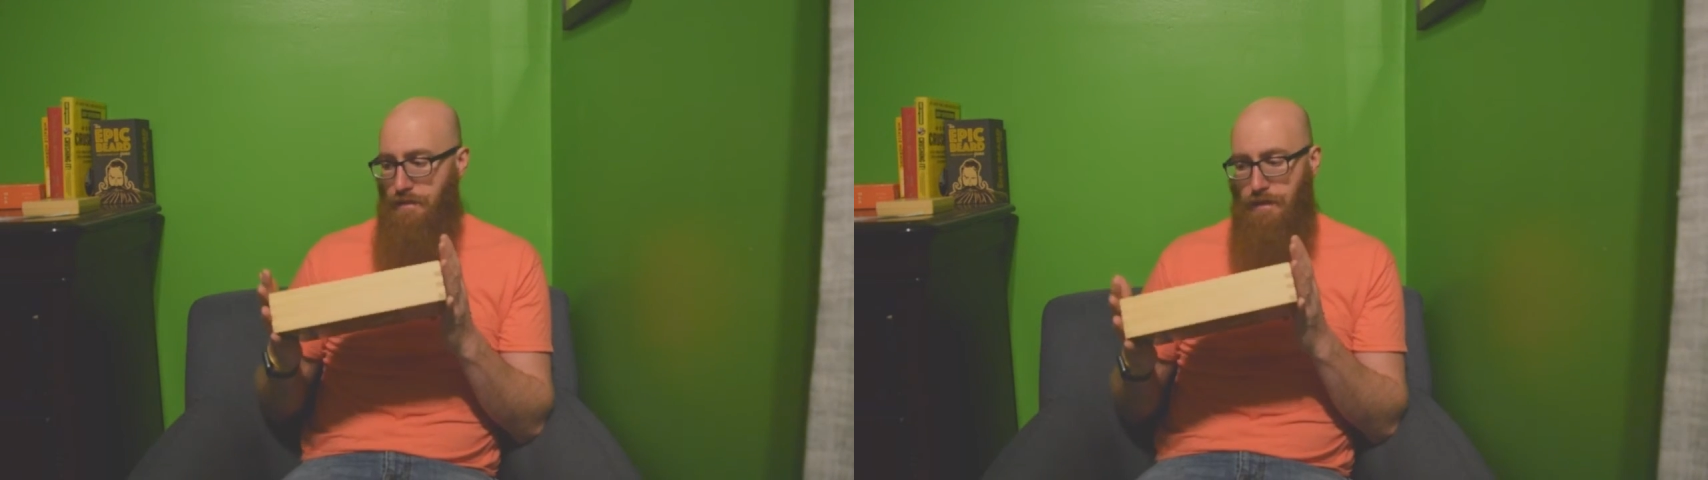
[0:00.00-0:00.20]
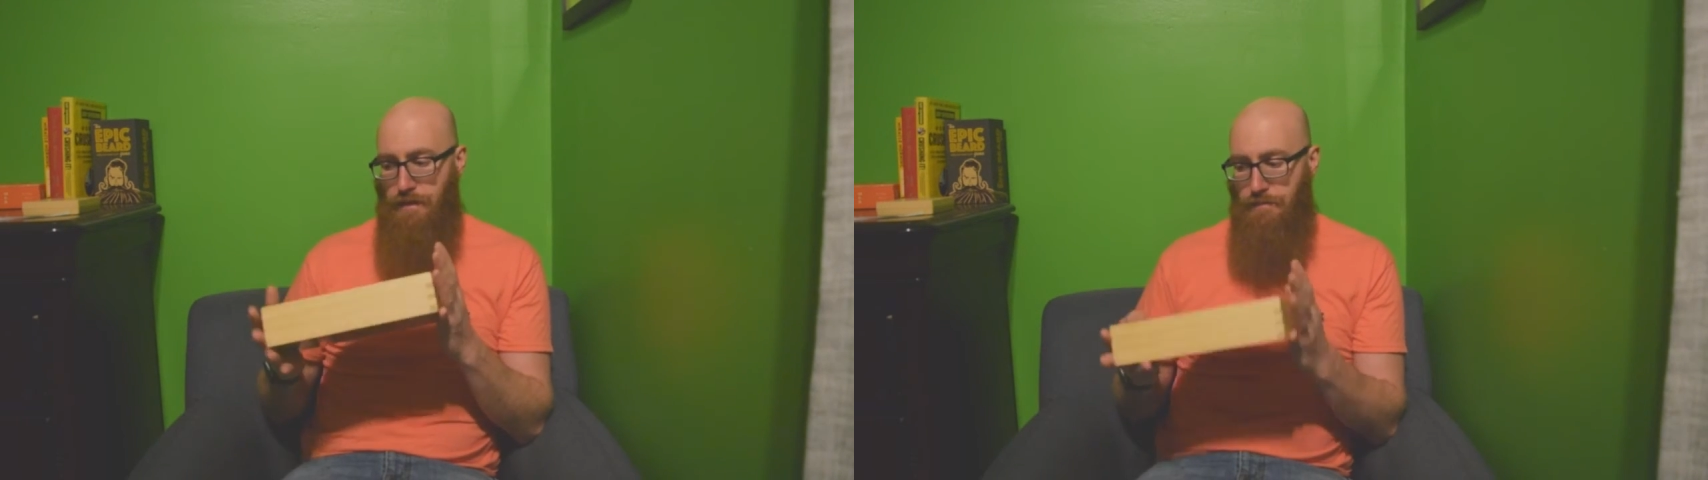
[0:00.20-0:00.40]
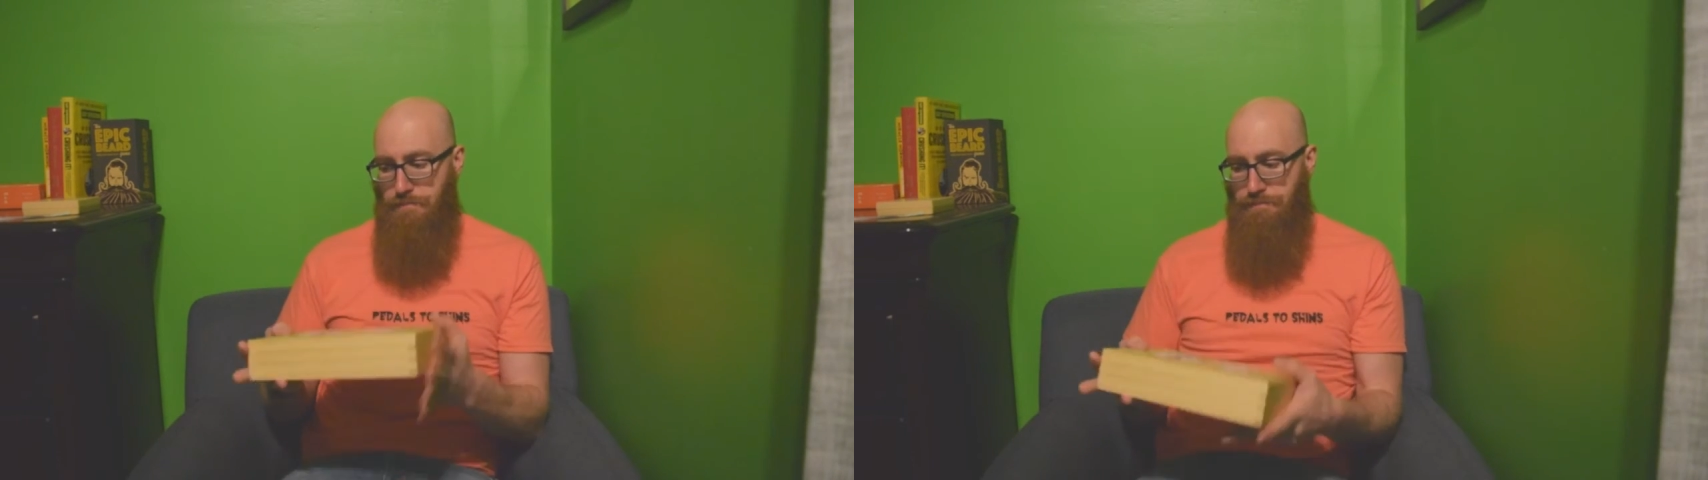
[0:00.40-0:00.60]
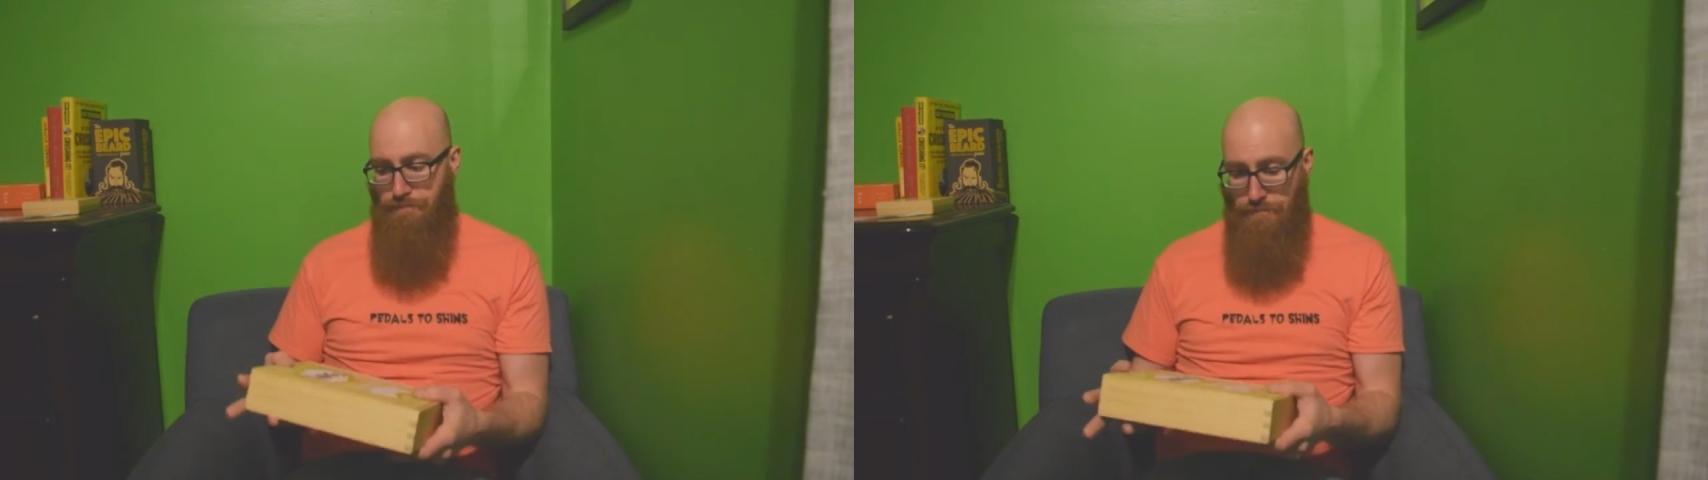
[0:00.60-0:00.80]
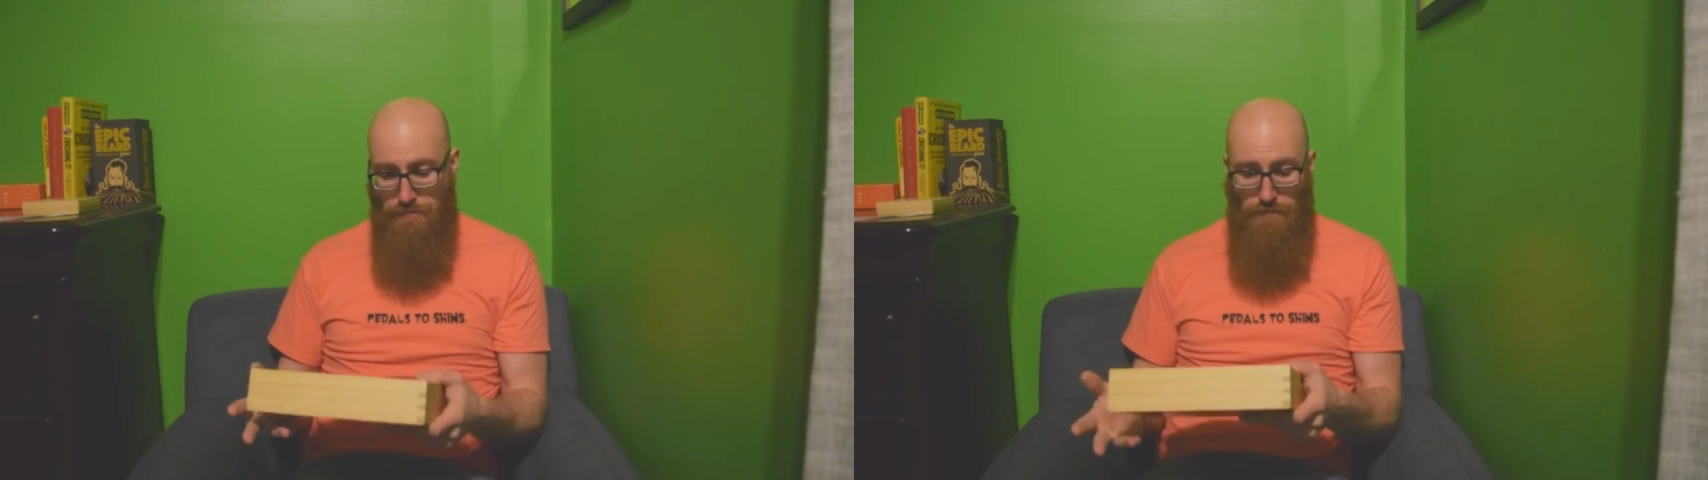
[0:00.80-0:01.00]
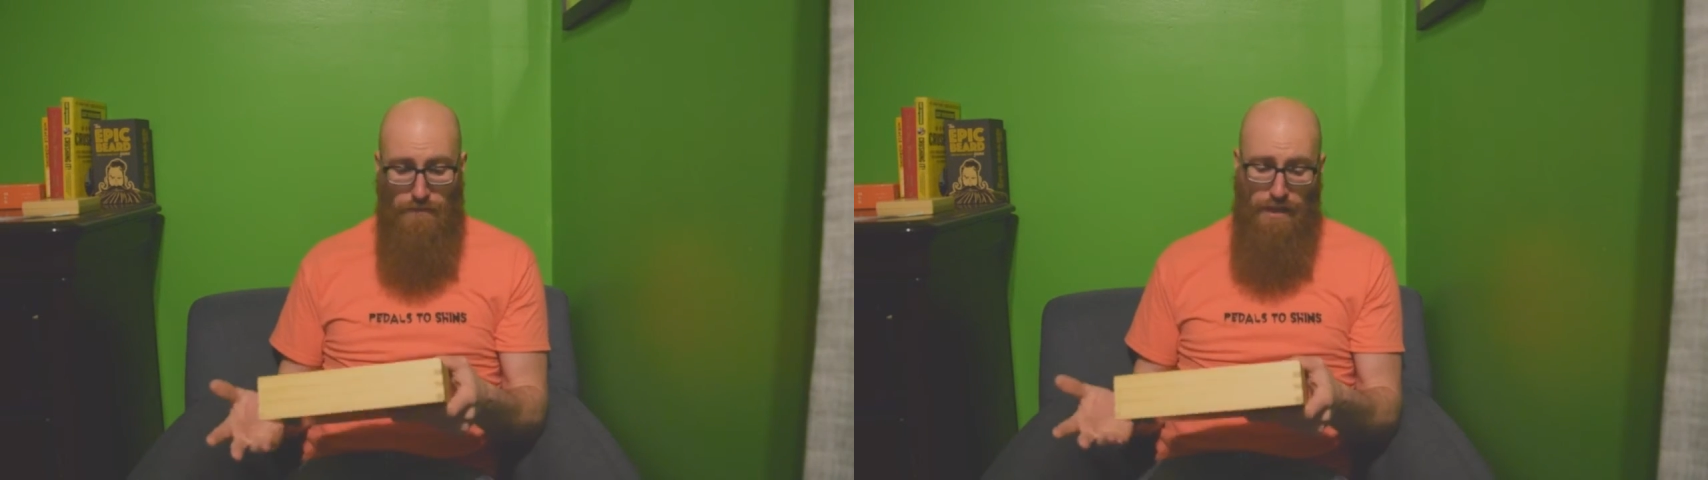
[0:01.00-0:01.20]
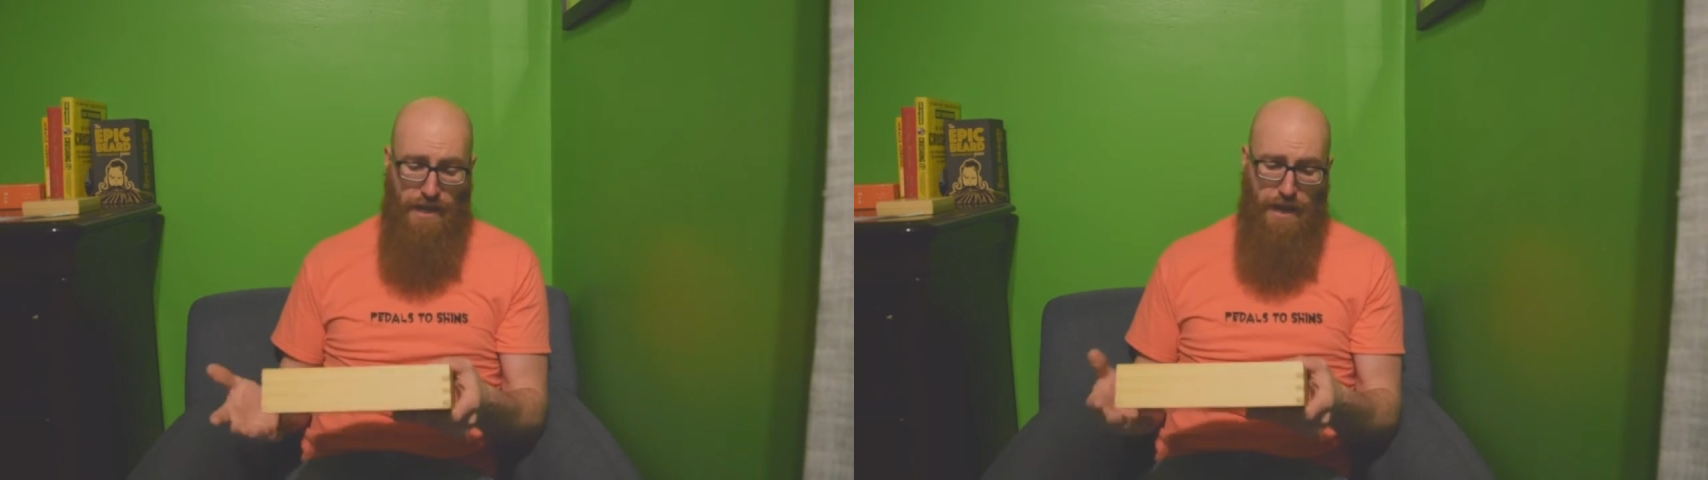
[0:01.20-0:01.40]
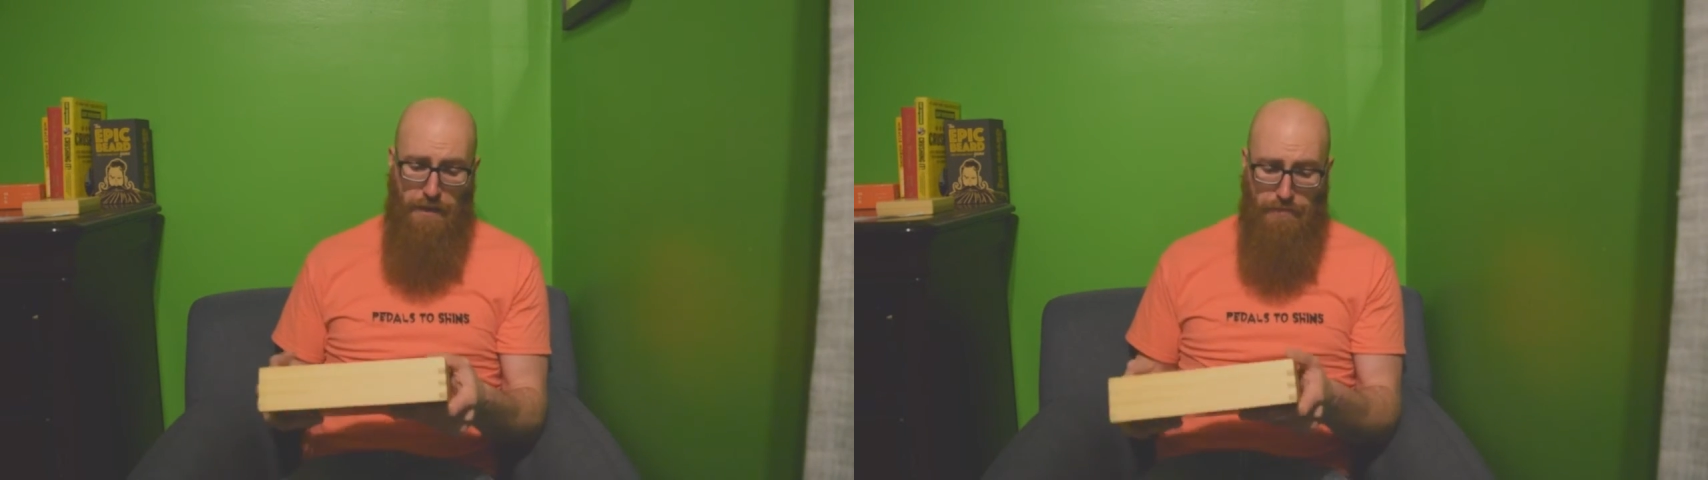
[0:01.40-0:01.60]

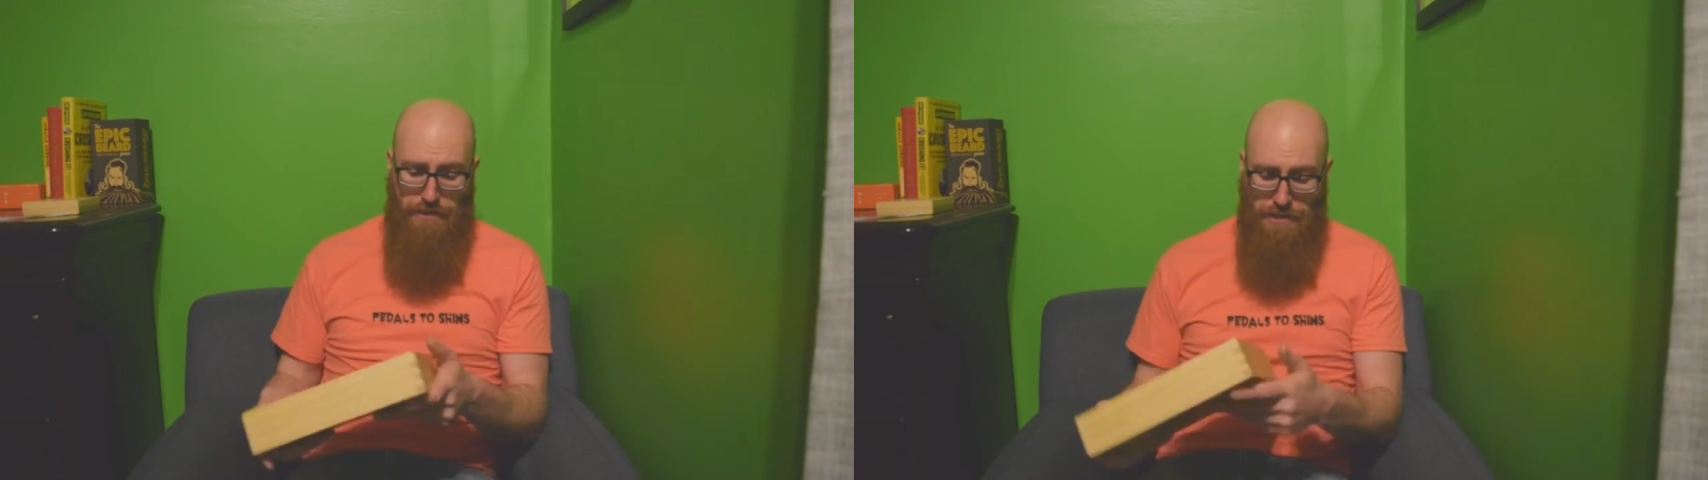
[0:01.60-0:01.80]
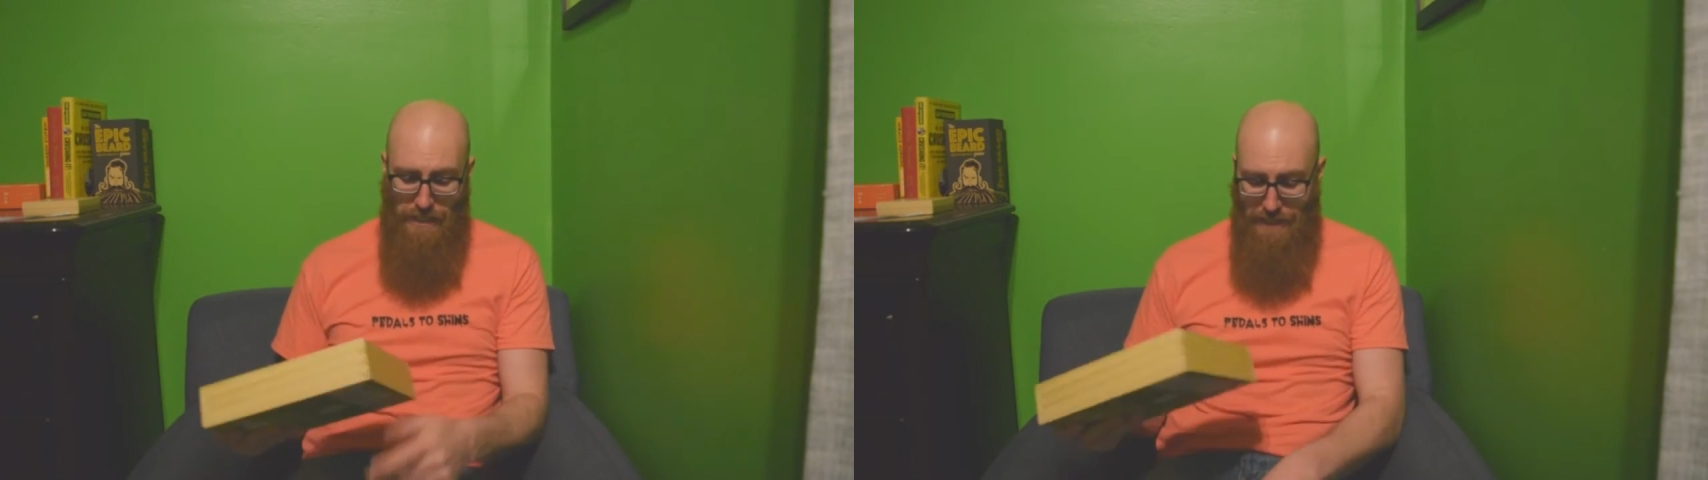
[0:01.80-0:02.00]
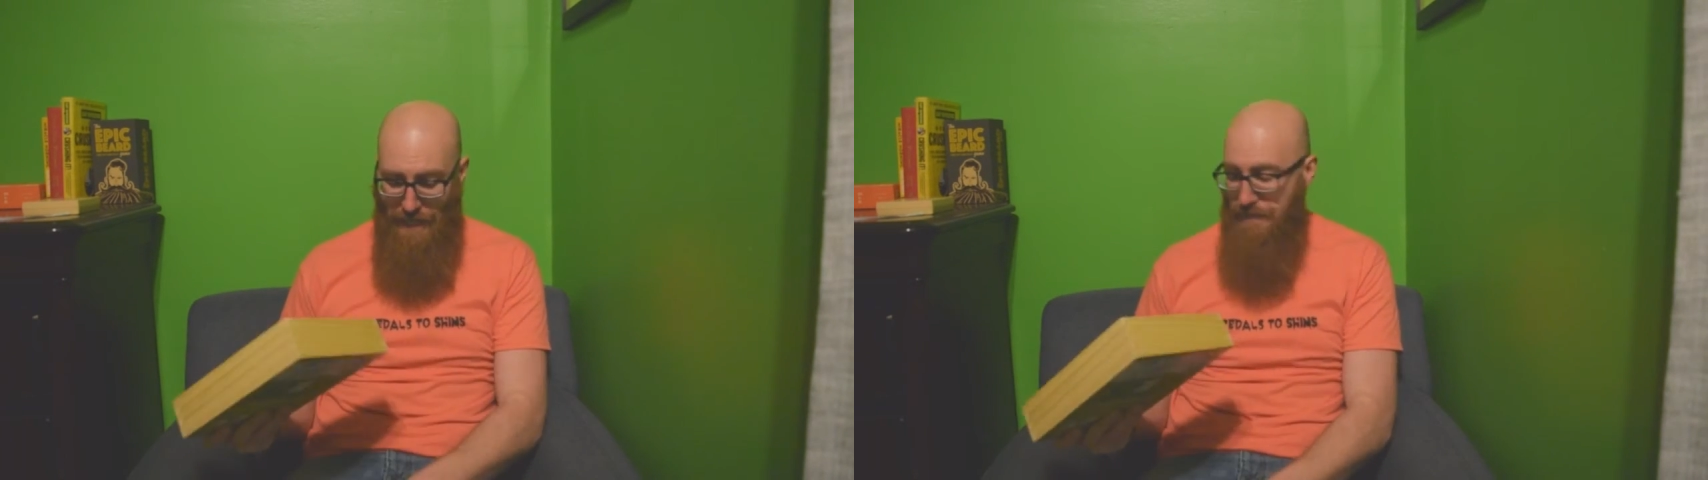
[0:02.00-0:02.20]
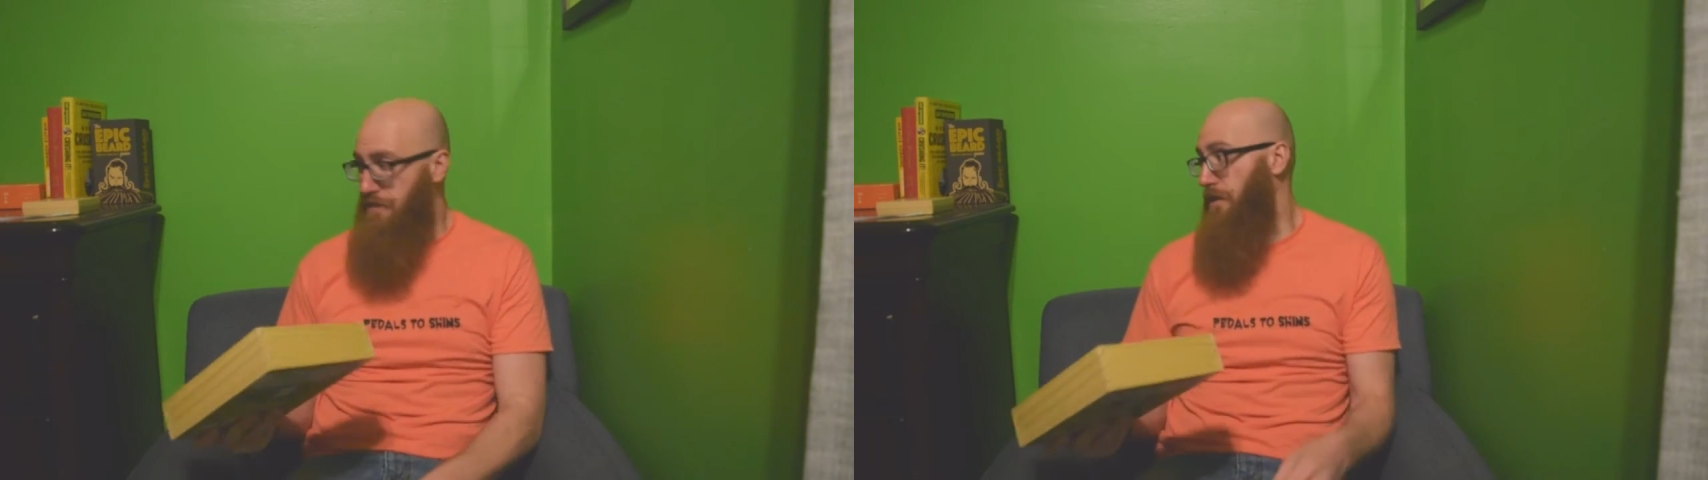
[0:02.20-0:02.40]
And I'd appreciate that.